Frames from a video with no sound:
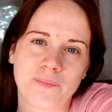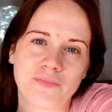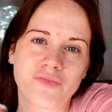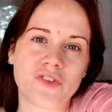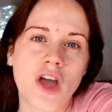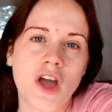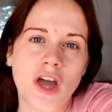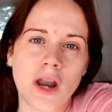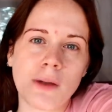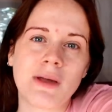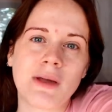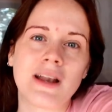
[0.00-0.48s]

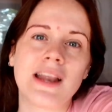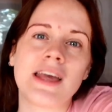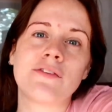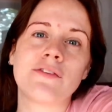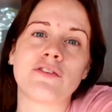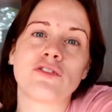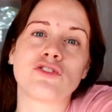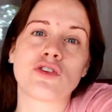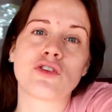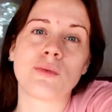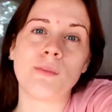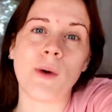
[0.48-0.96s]
They're going to be
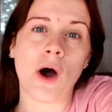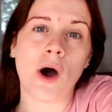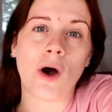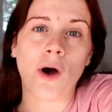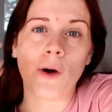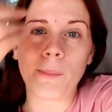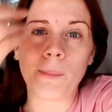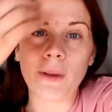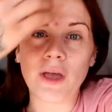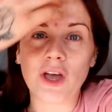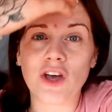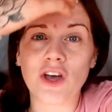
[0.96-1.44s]
leaving
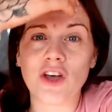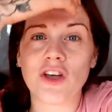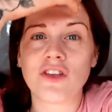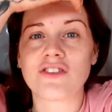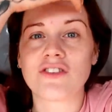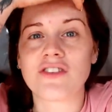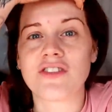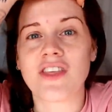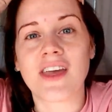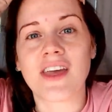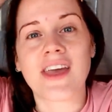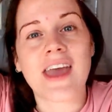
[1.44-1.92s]
tomorrow
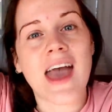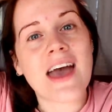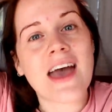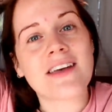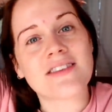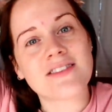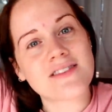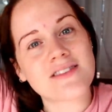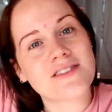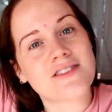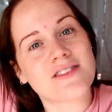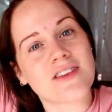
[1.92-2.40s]
because the
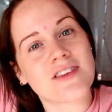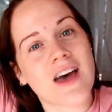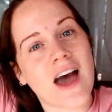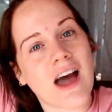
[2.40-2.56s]
guests